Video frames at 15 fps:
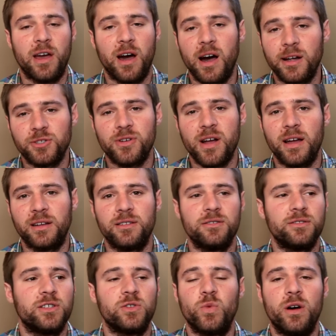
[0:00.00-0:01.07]

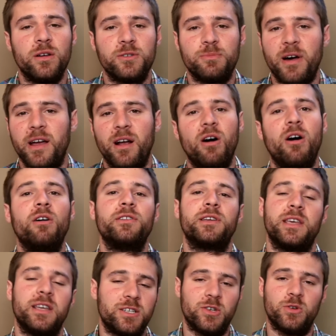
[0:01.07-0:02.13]
contractors as well as buying all the
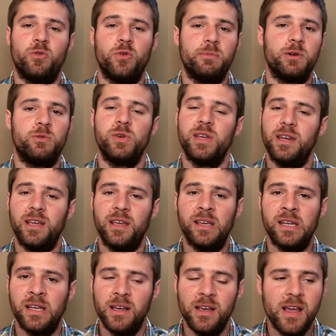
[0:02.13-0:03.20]
kitchen equipment we need